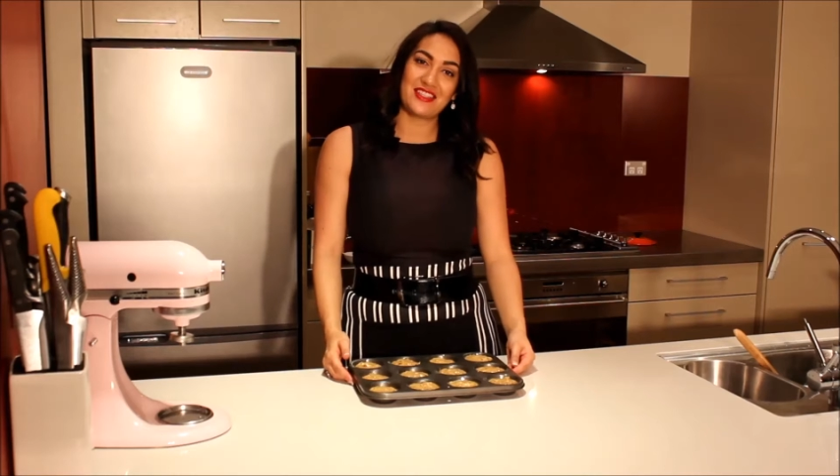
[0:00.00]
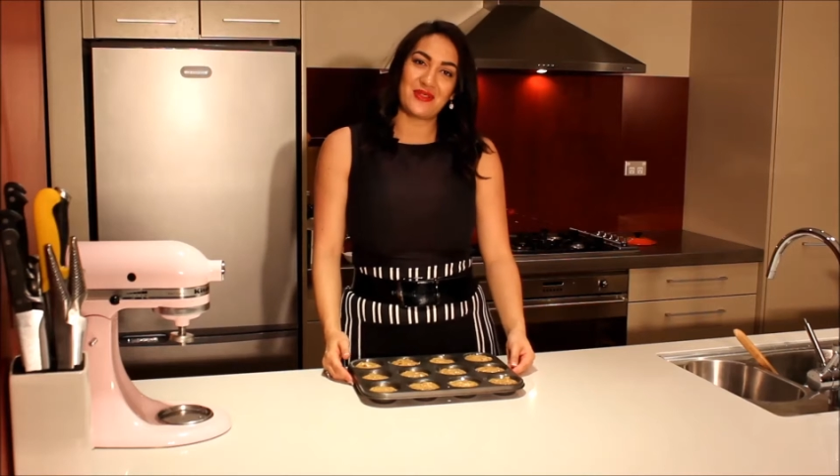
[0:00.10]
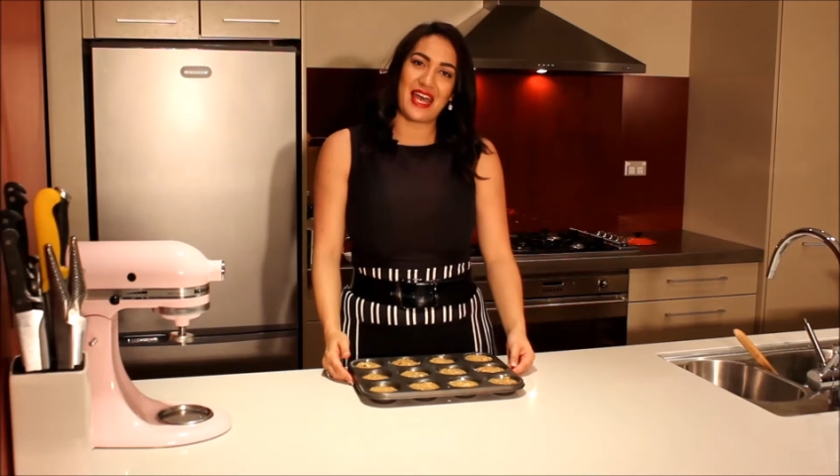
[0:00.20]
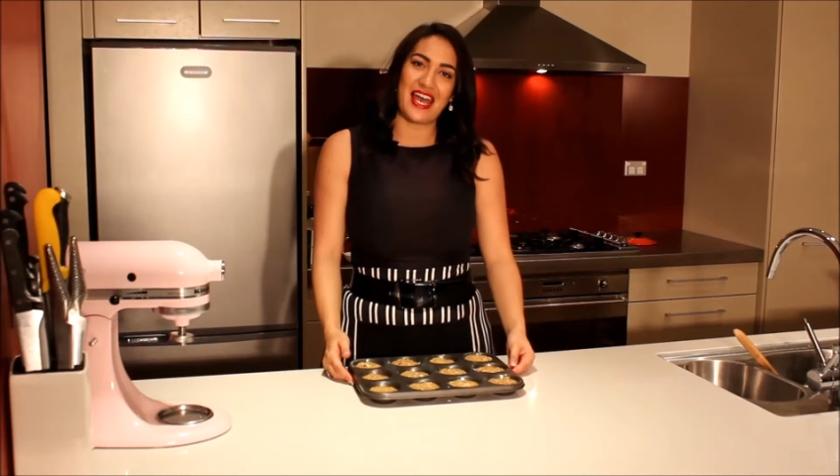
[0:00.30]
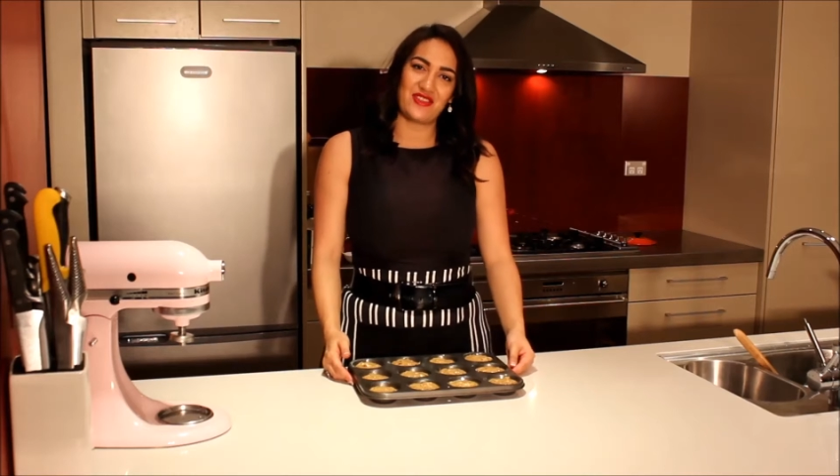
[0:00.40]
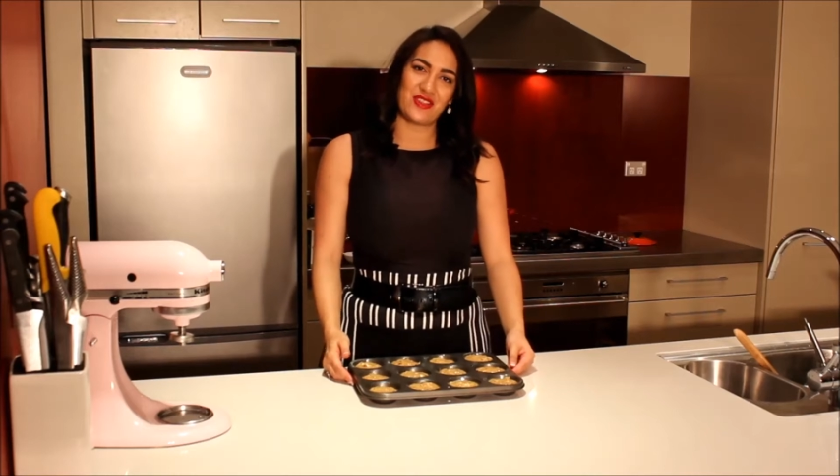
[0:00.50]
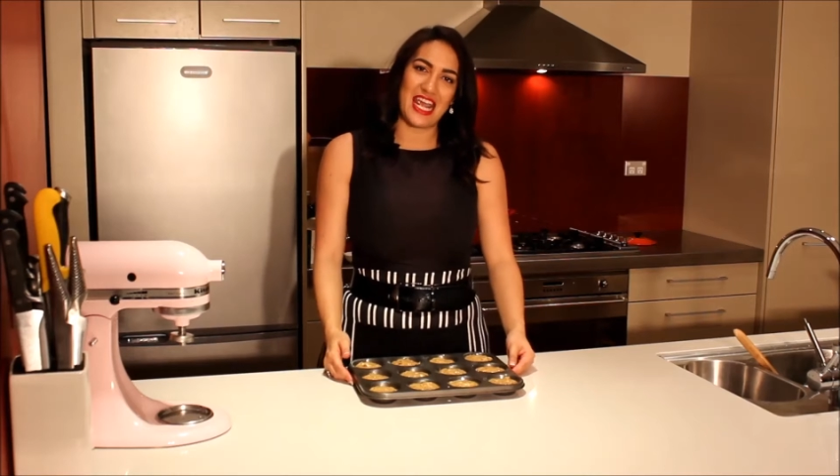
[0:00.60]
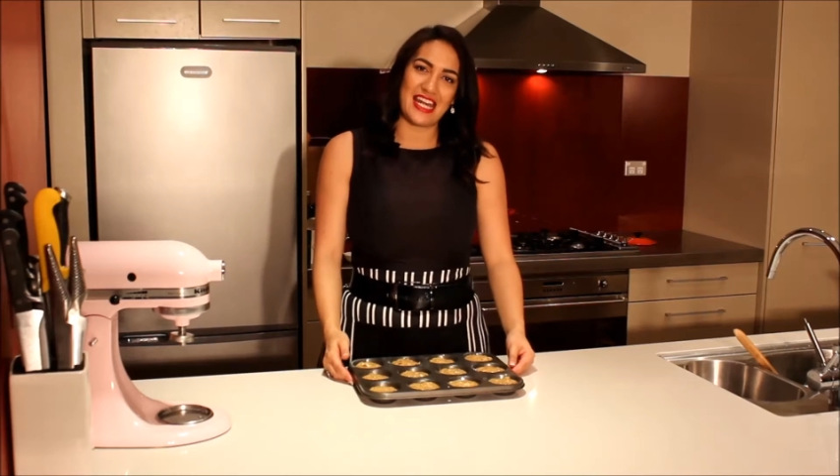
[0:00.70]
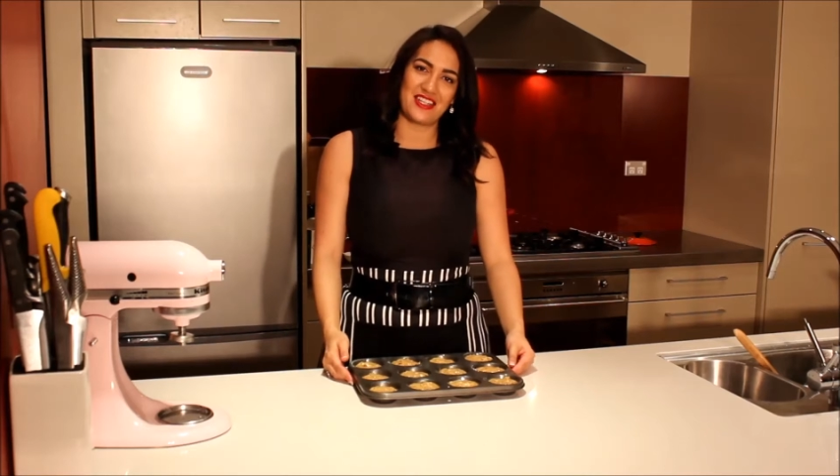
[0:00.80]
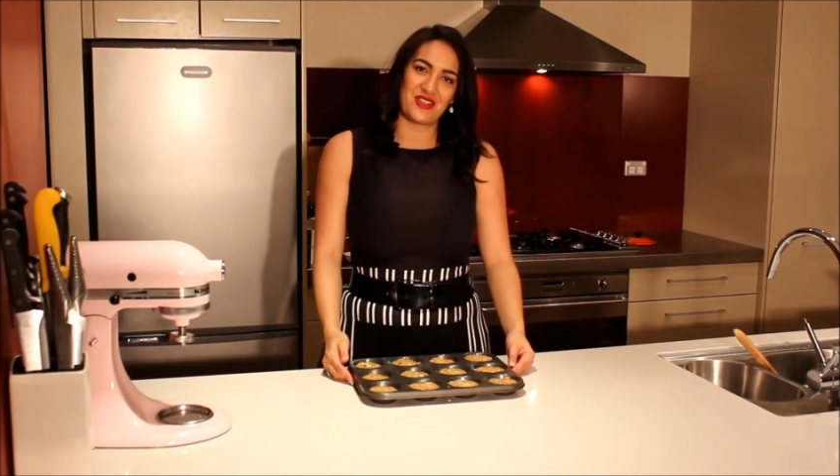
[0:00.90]
to
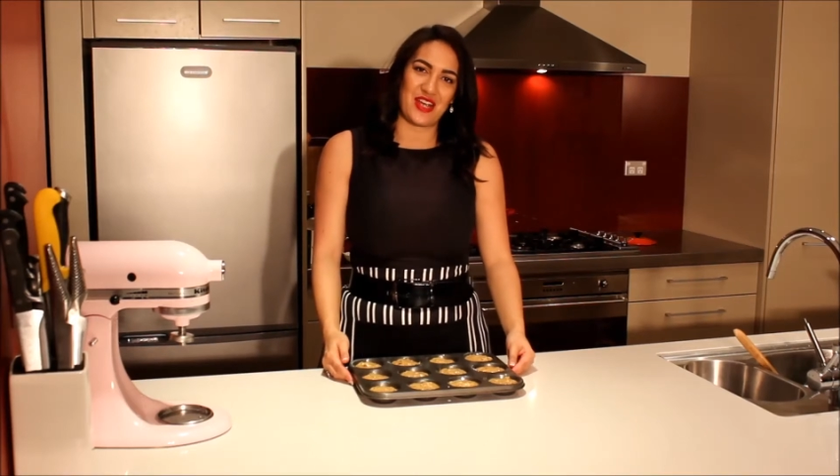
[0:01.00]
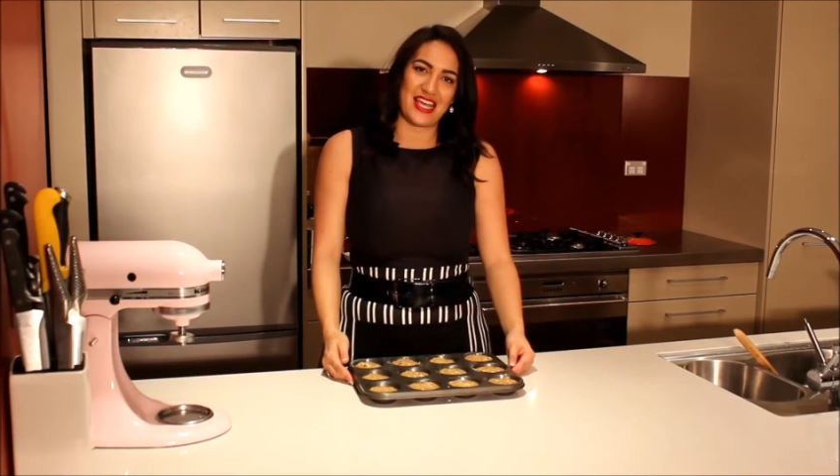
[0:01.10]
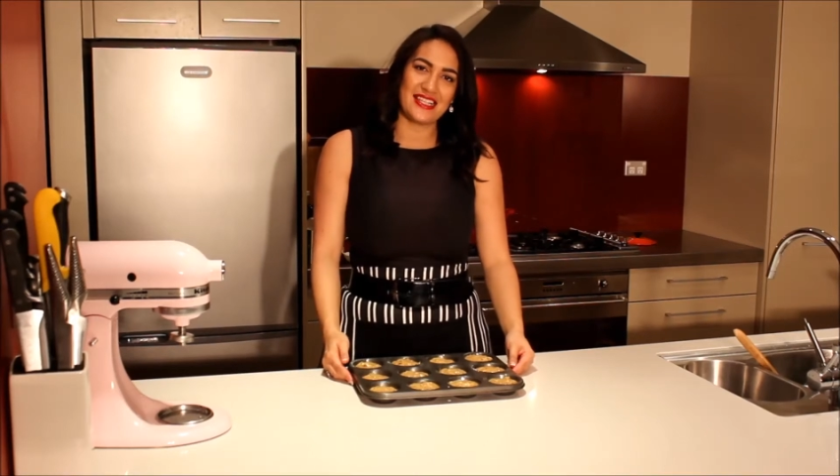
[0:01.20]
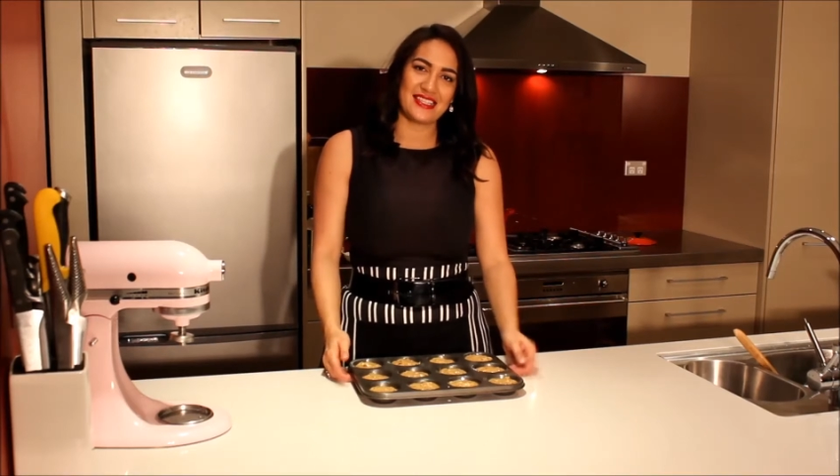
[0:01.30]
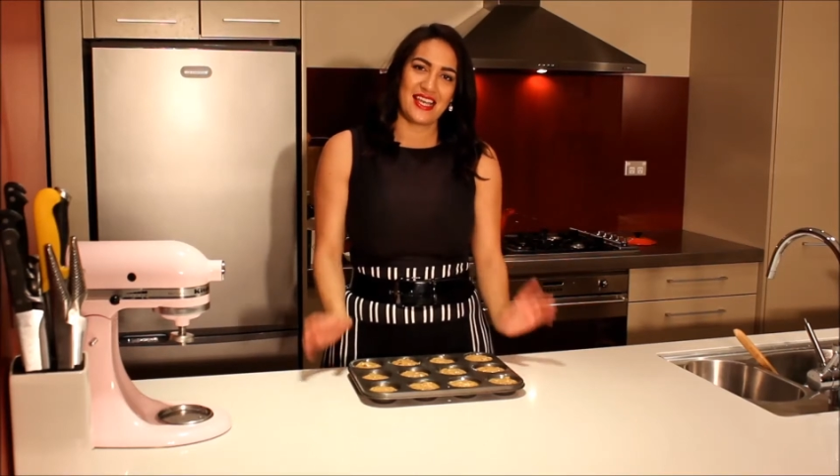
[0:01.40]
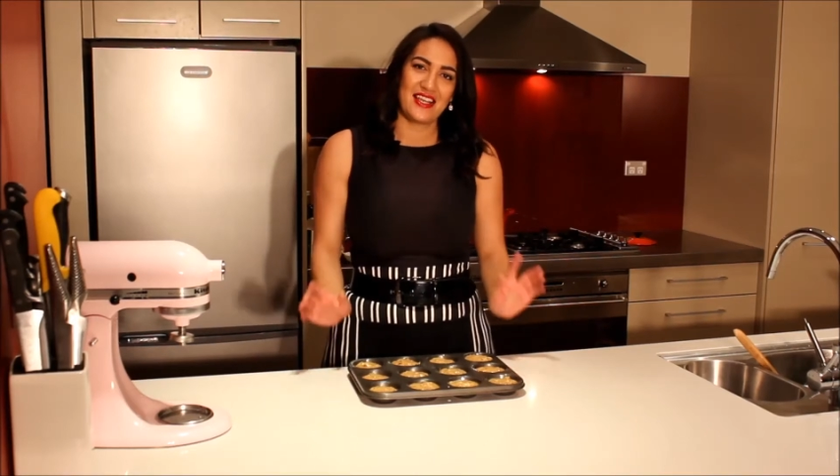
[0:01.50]
180 degrees,